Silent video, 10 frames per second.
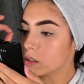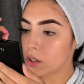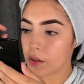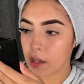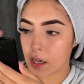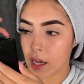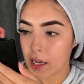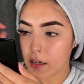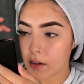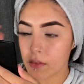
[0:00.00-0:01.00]
so they
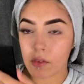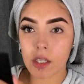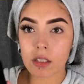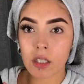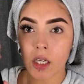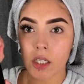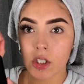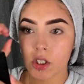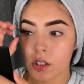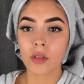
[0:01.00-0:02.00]
kind of
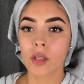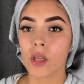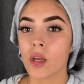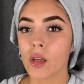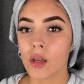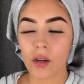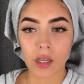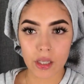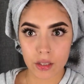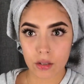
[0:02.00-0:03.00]
touch.
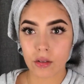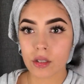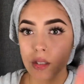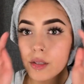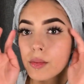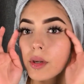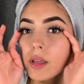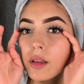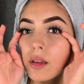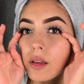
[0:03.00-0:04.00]
Okay, so this is
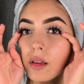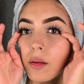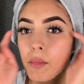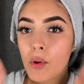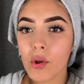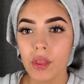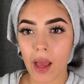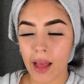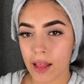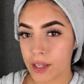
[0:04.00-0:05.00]
what both
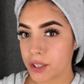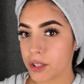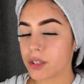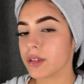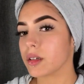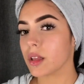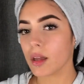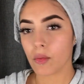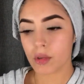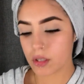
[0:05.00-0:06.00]
eyelashes look
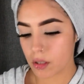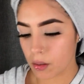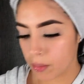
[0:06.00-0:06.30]
like once they're